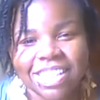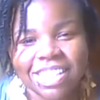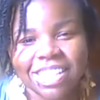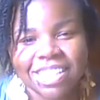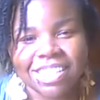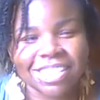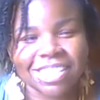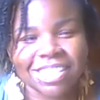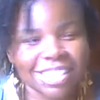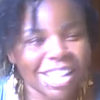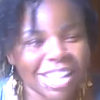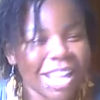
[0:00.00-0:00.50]

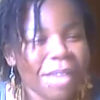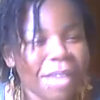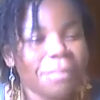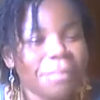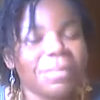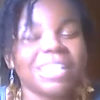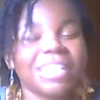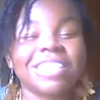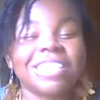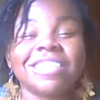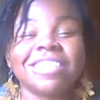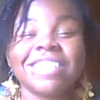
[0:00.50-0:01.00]
is.
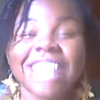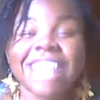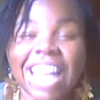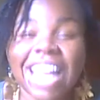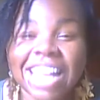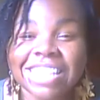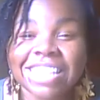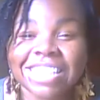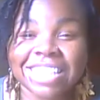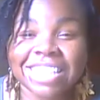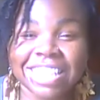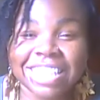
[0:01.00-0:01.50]
Mr.
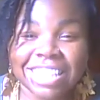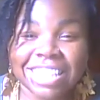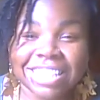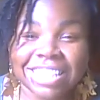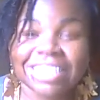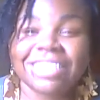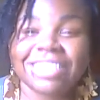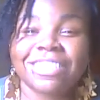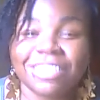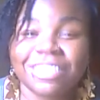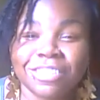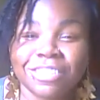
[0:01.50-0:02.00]
Nasty
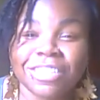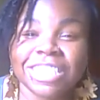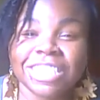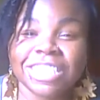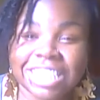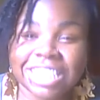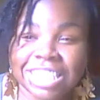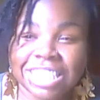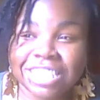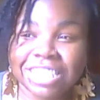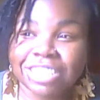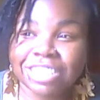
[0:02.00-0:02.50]
is
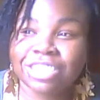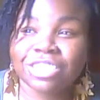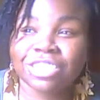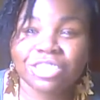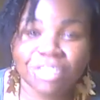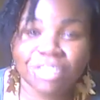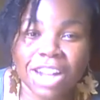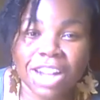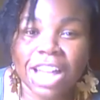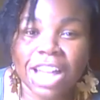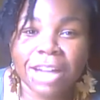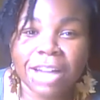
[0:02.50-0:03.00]
Christian's
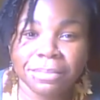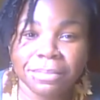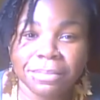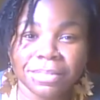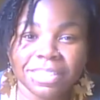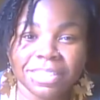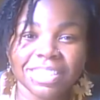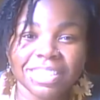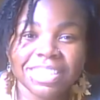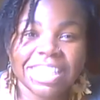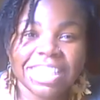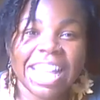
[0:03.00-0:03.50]

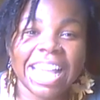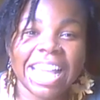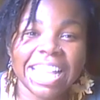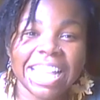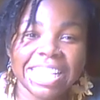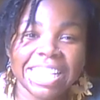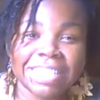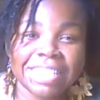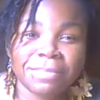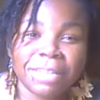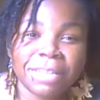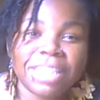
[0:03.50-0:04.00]
strap that
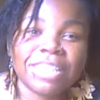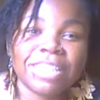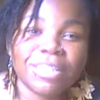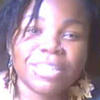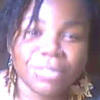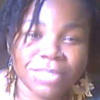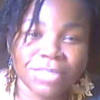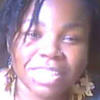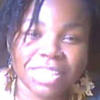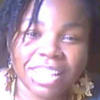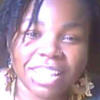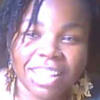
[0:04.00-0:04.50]
he's been
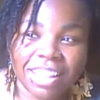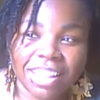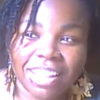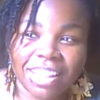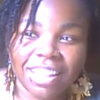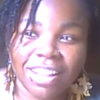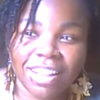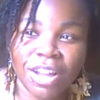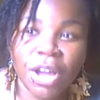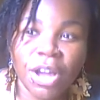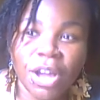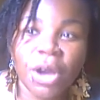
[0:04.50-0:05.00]
using
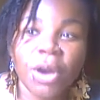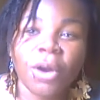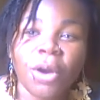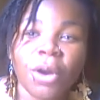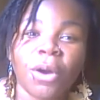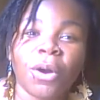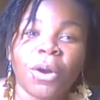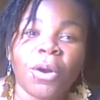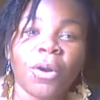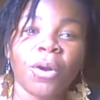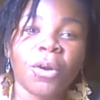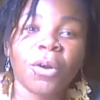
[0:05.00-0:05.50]

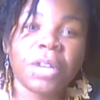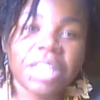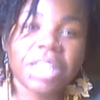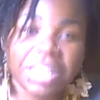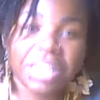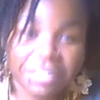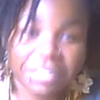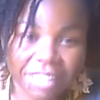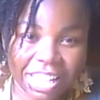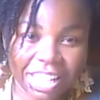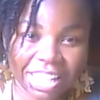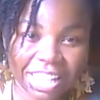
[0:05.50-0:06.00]

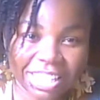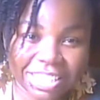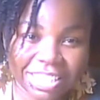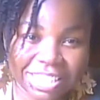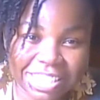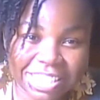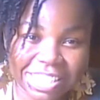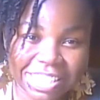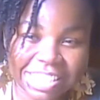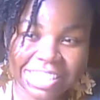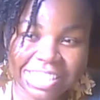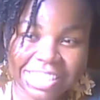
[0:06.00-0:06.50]
on Yvette,
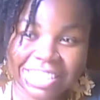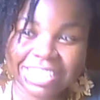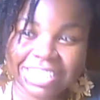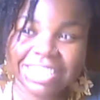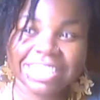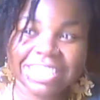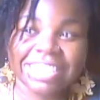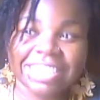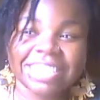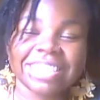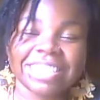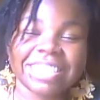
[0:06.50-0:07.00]

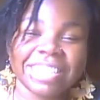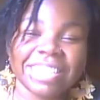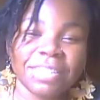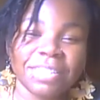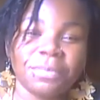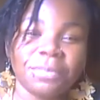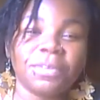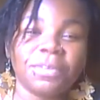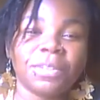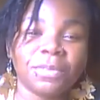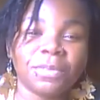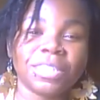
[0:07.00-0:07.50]

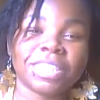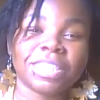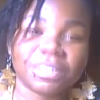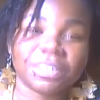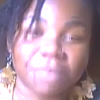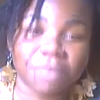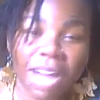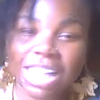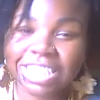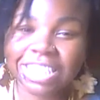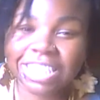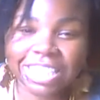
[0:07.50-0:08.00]
which is
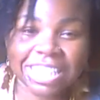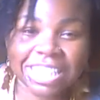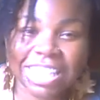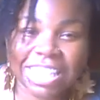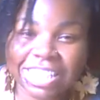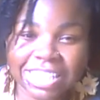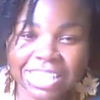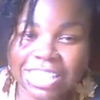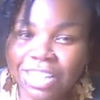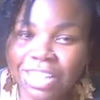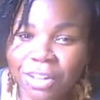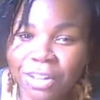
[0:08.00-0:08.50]
why she
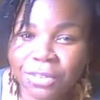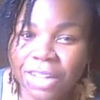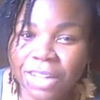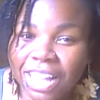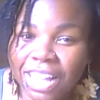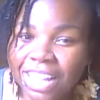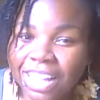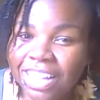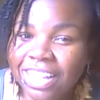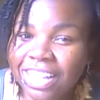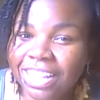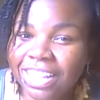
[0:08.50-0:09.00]
doesn't know
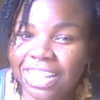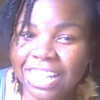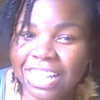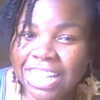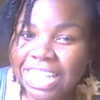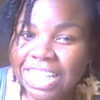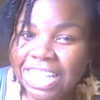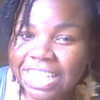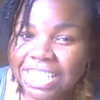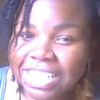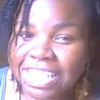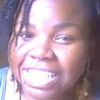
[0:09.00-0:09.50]
that
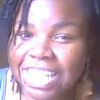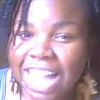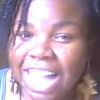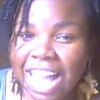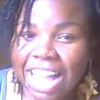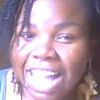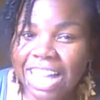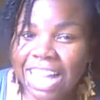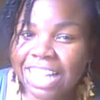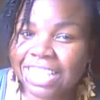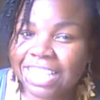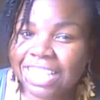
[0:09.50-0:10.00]
he's
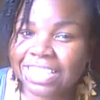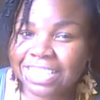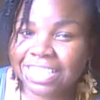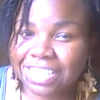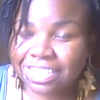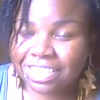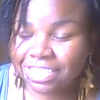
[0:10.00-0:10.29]
not